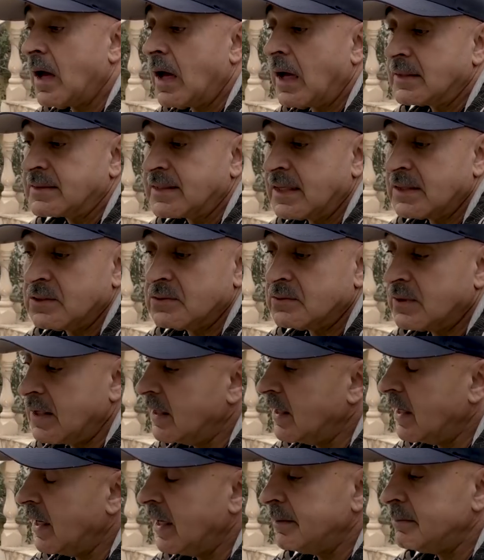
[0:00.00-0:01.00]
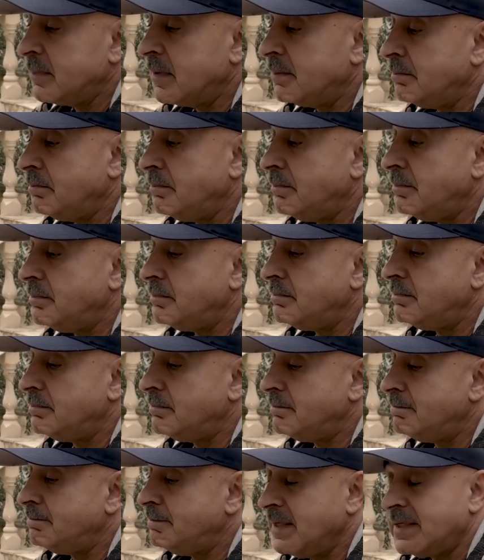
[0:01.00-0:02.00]
I'll tell you what, I'm
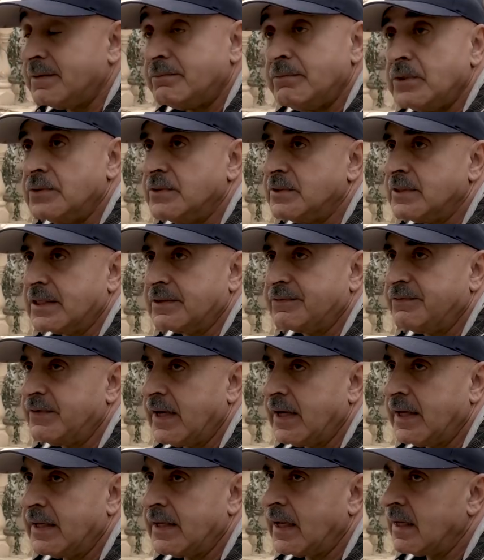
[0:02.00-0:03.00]
a big music fan.